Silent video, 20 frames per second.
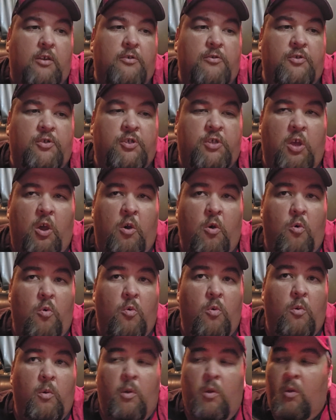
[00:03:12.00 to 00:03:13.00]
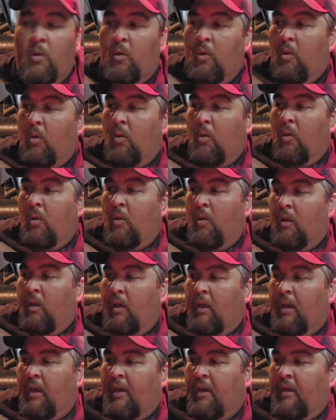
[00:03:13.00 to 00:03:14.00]
so
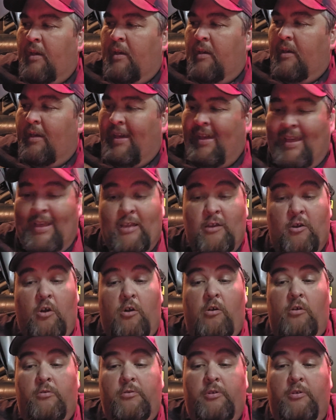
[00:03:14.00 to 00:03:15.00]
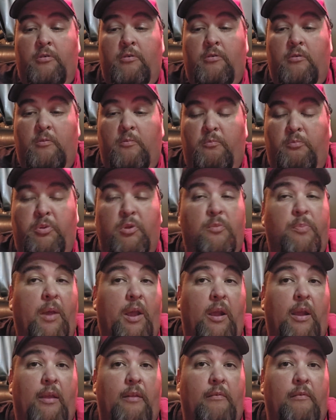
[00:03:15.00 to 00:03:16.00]
I called
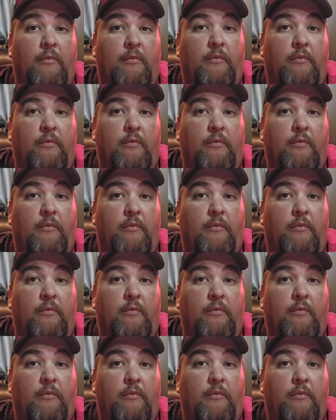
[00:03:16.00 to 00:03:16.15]
Blueparrot